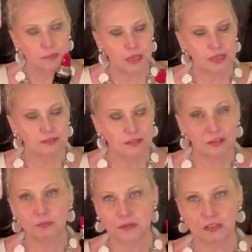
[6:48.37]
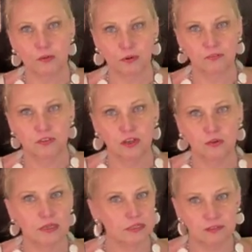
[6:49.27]
it still smells like perfume.
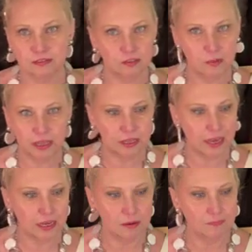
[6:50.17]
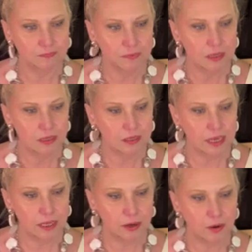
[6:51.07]
It doesn't smell like a
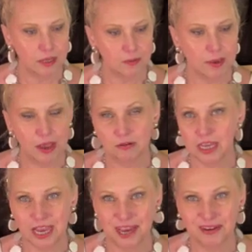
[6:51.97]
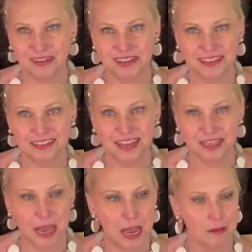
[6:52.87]
pound cake or anything like
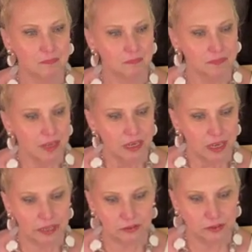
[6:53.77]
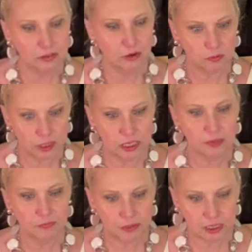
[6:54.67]
that. It's just a really
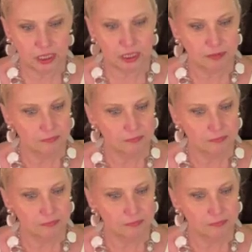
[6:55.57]
pretty,